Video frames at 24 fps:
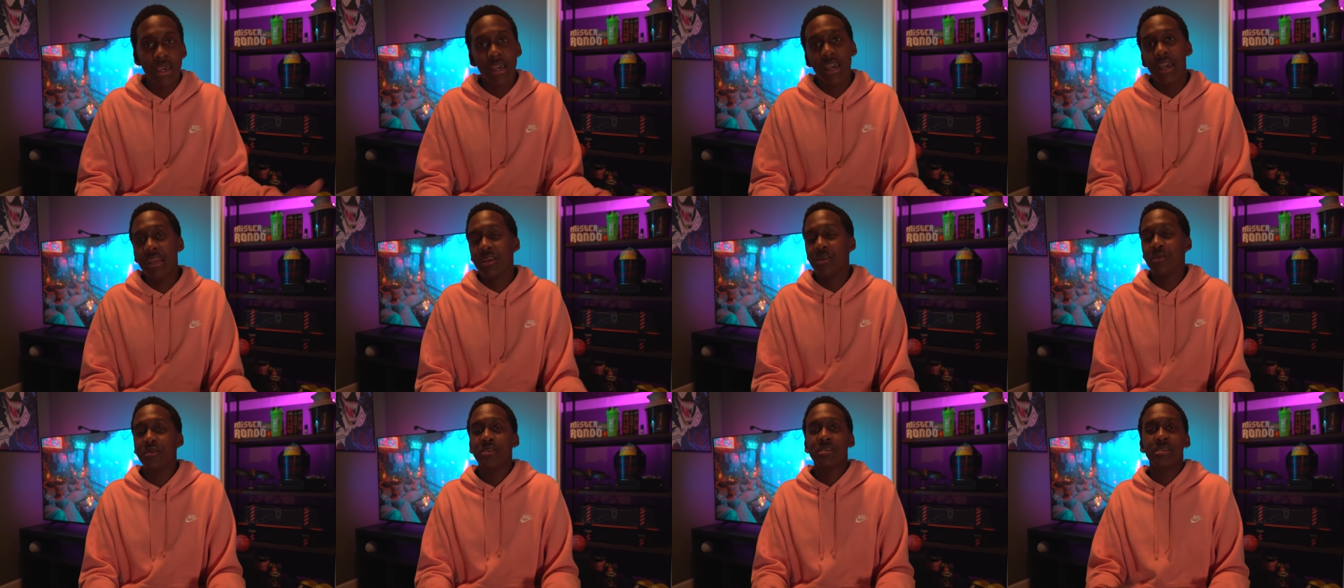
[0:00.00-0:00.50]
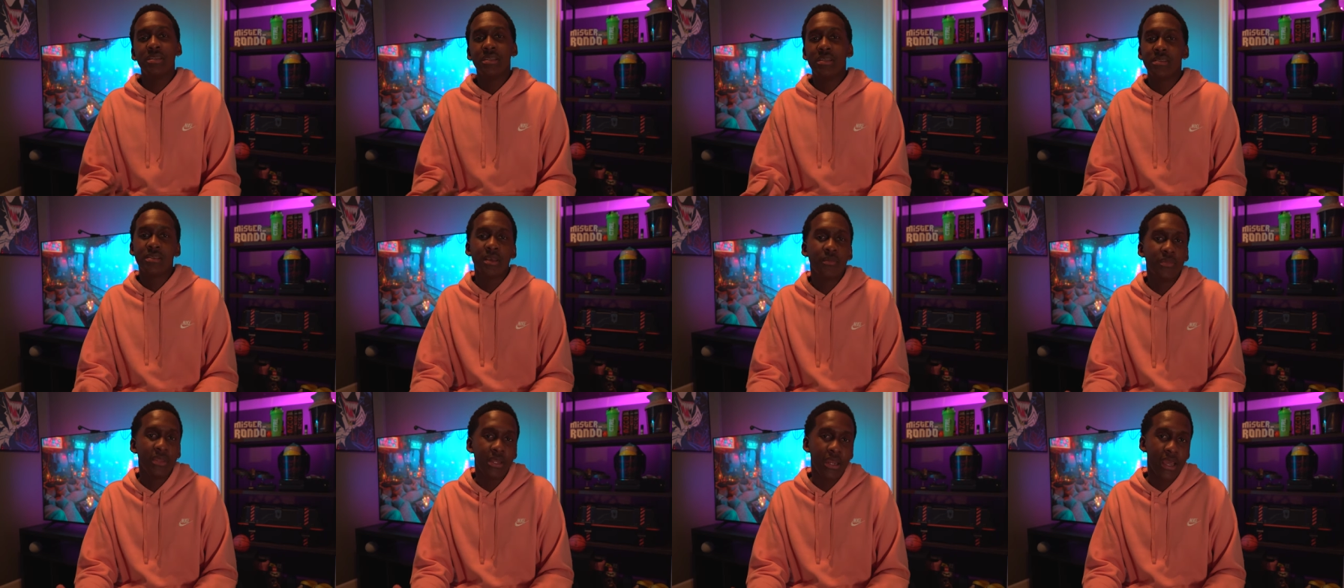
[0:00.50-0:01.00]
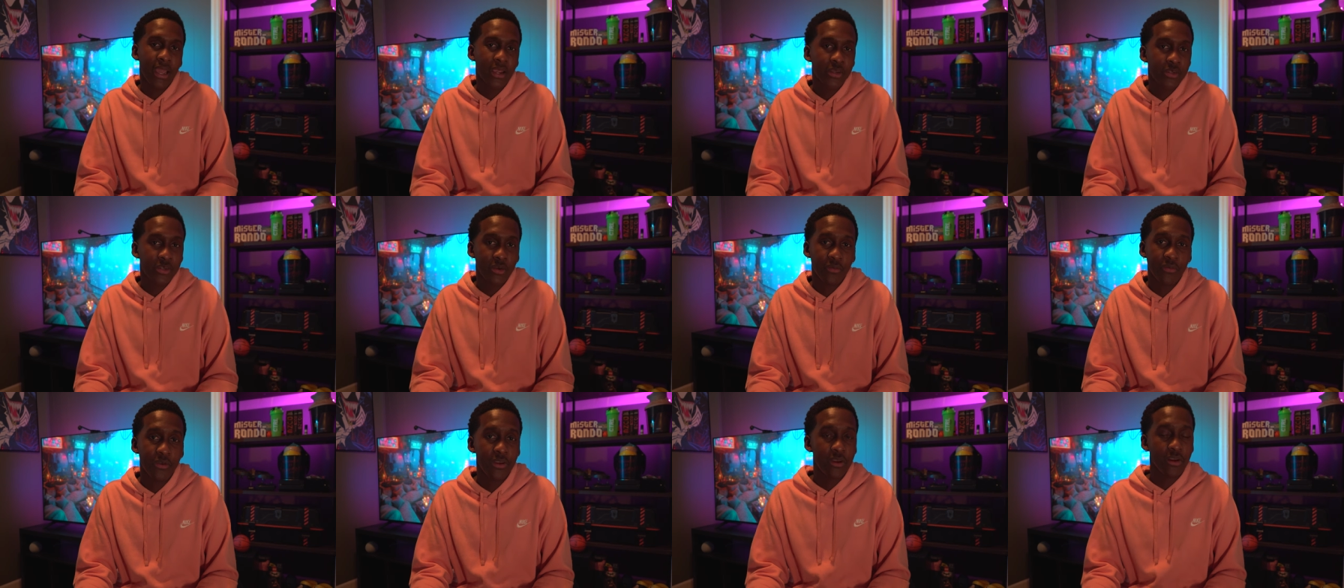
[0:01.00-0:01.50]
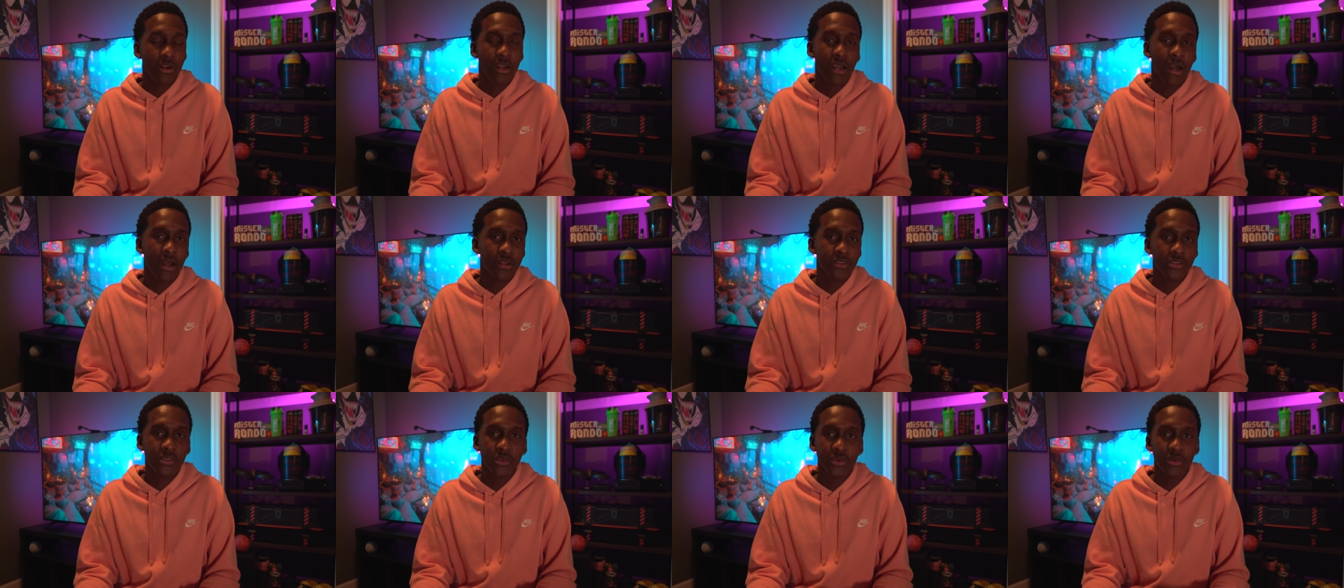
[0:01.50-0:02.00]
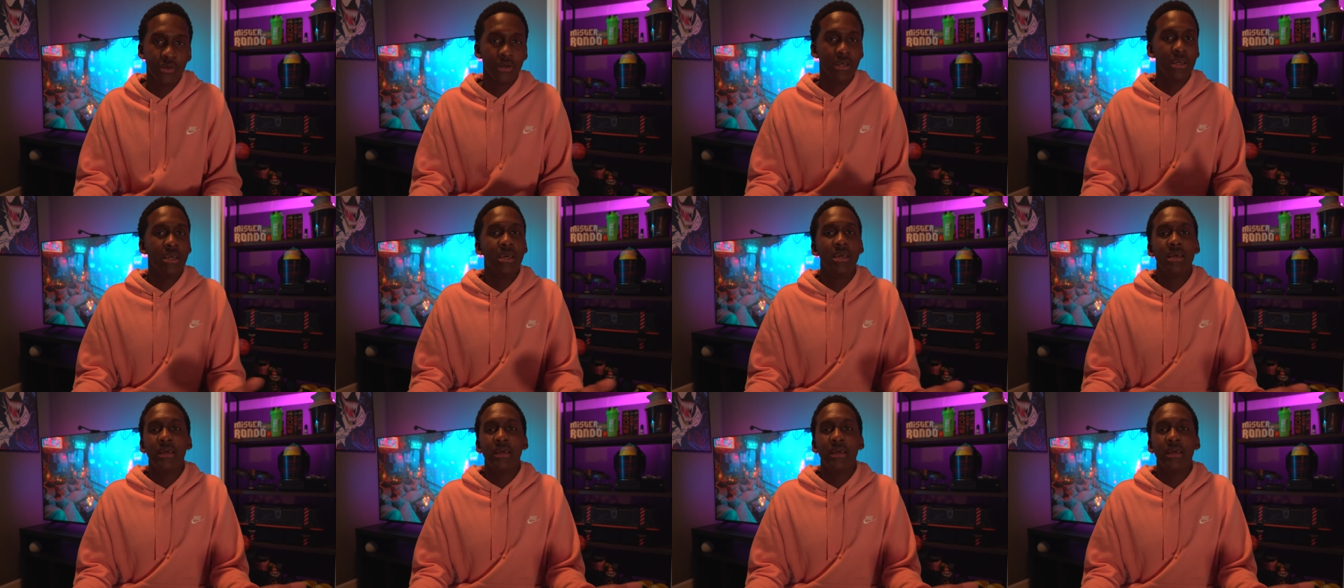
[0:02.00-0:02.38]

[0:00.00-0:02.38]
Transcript: and you just need something extra for your console,